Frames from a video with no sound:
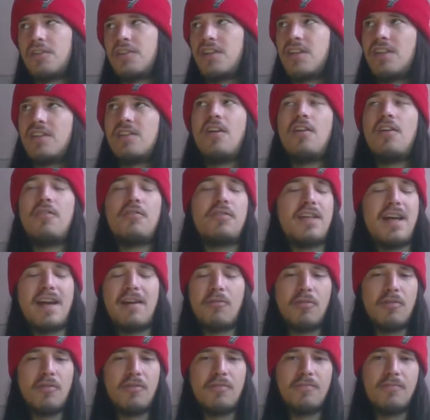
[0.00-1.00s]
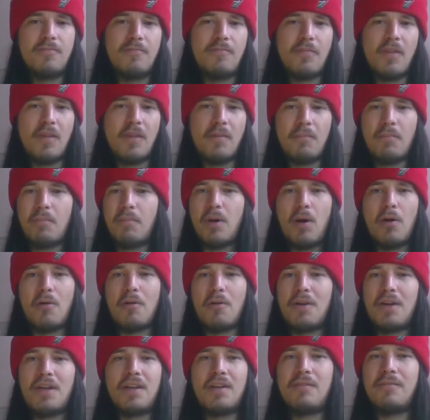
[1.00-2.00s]
So there's no doubt,
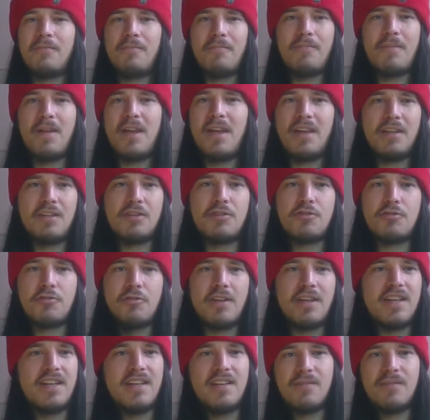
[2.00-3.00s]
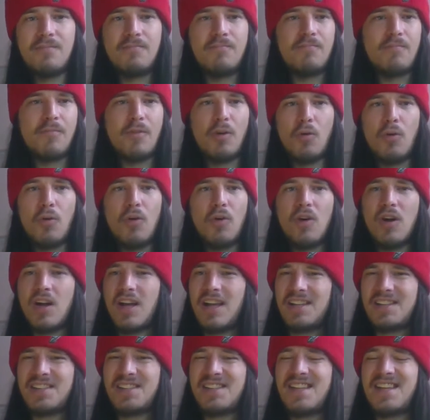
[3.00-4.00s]
barring injury or
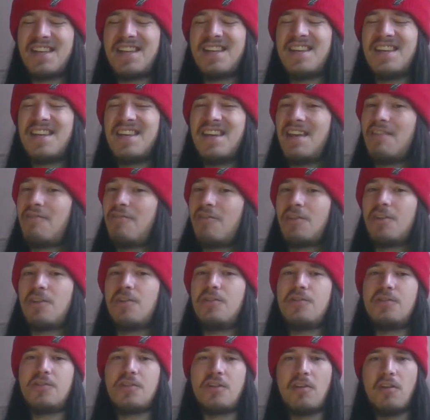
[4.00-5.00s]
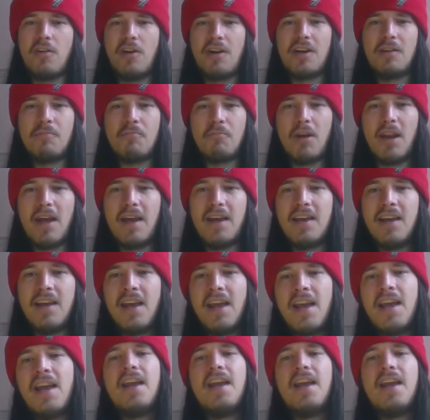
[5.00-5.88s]
a significant decline in play,